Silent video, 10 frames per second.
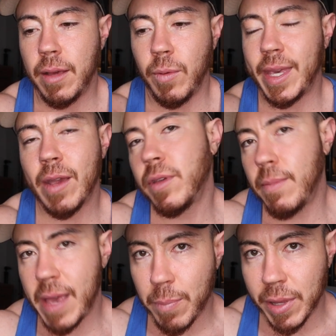we can't really
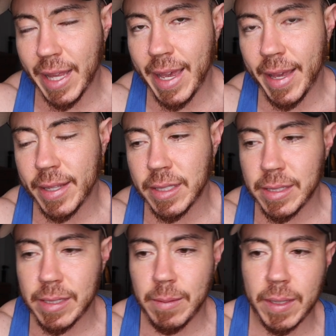make
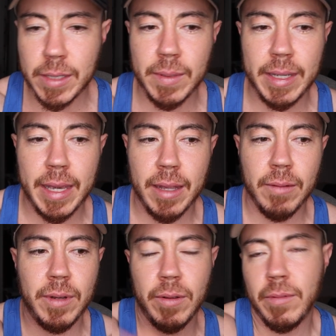plans because we
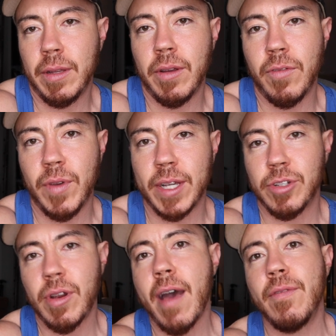don't really know if we can
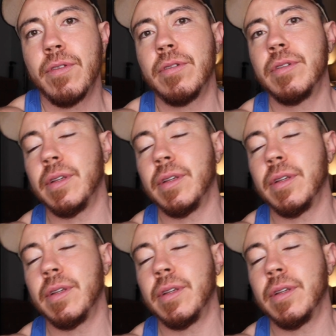travel.